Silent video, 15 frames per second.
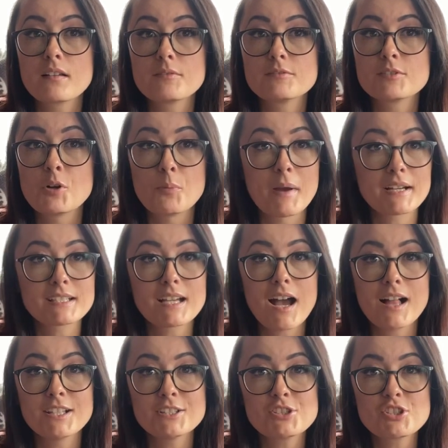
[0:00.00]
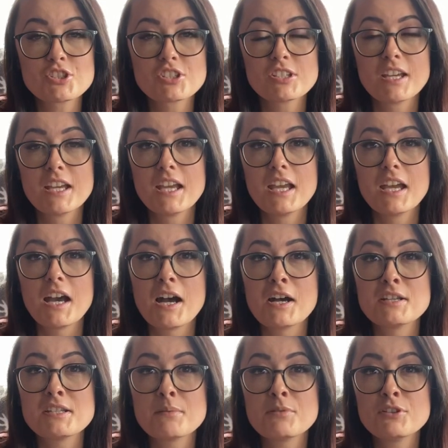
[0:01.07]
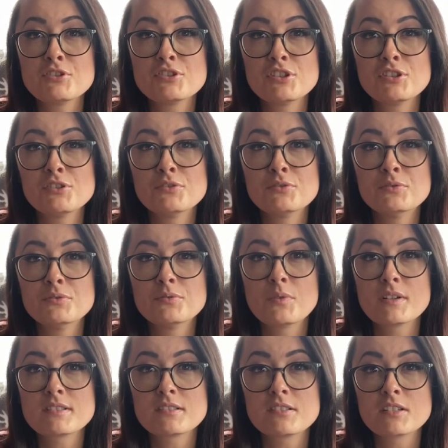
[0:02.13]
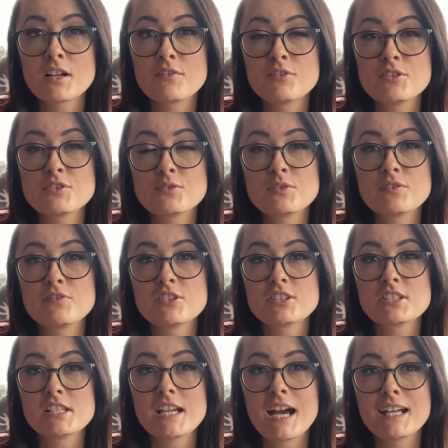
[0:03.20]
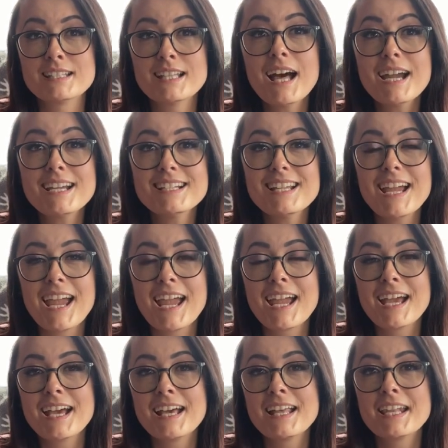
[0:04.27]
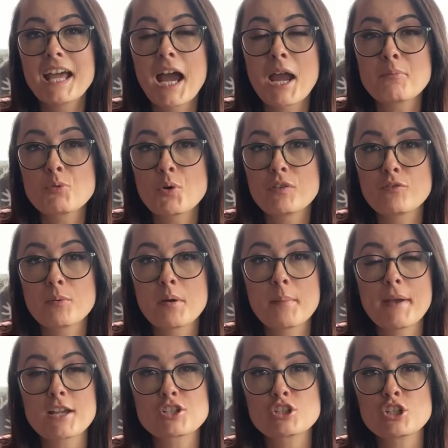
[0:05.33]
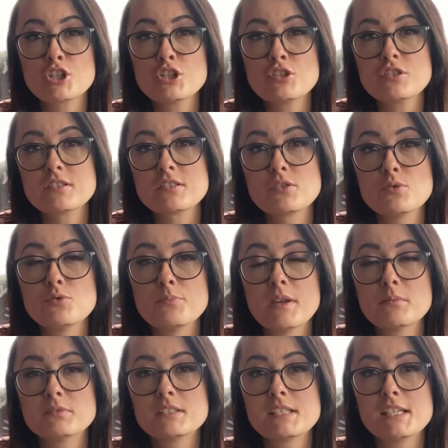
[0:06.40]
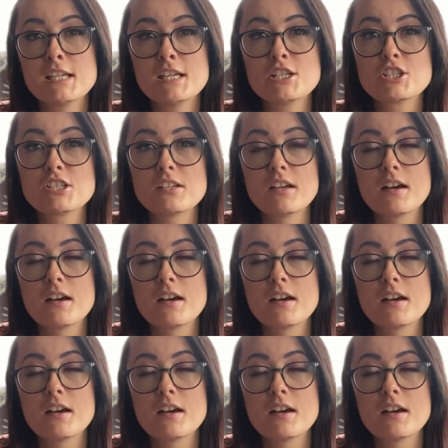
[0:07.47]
go back to college, WGU, Western Governors University online, and I'm going for my bachelor's to be able to teach